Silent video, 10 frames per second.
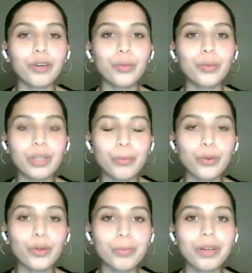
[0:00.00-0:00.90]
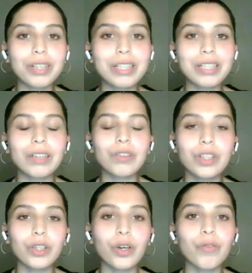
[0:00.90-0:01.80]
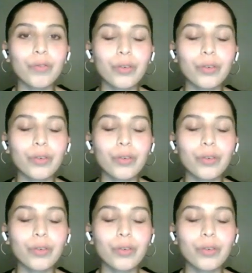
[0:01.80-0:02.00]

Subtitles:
where the bone marrow itself cannot